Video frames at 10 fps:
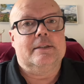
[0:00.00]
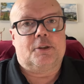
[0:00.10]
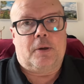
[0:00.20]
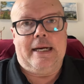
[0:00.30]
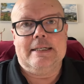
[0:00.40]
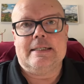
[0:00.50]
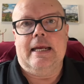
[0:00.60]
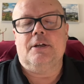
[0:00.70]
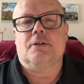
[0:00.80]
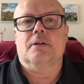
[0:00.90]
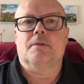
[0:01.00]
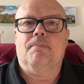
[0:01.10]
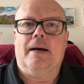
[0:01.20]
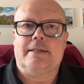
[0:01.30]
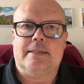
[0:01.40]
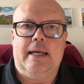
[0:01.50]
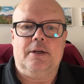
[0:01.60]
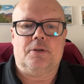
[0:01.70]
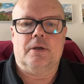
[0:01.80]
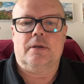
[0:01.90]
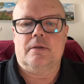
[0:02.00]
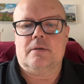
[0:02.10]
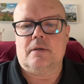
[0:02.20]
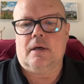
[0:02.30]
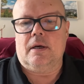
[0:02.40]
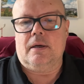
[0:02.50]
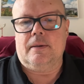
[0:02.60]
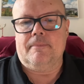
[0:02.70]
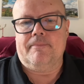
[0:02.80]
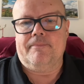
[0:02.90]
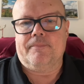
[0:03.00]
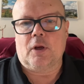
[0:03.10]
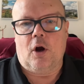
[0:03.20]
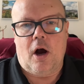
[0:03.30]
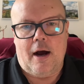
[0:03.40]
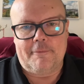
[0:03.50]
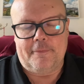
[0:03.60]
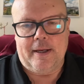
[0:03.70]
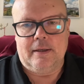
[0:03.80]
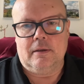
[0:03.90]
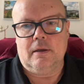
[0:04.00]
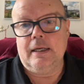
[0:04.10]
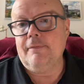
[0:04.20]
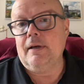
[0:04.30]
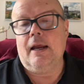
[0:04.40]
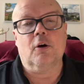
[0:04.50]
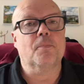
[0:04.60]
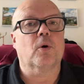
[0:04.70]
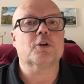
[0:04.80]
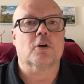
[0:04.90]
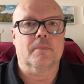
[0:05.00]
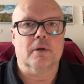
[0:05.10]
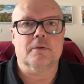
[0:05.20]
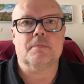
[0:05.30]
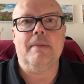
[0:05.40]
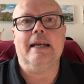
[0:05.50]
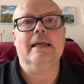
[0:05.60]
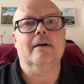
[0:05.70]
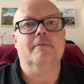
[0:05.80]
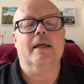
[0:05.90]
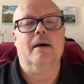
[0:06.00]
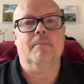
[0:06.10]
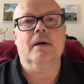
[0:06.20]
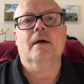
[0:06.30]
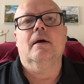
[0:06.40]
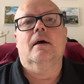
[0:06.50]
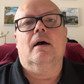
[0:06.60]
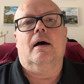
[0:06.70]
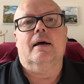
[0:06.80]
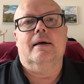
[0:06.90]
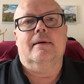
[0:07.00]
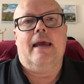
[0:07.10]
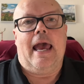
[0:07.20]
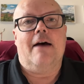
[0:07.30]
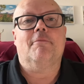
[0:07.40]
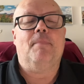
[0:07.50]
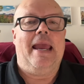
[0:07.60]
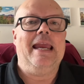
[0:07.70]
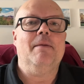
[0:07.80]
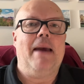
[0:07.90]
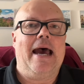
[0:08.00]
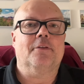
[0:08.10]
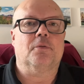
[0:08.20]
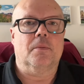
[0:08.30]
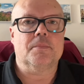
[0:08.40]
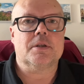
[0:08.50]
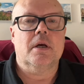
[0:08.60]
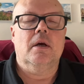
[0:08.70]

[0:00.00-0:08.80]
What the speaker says: train stations, bus stations, often, even airport terminals, many of them have pay bathrooms.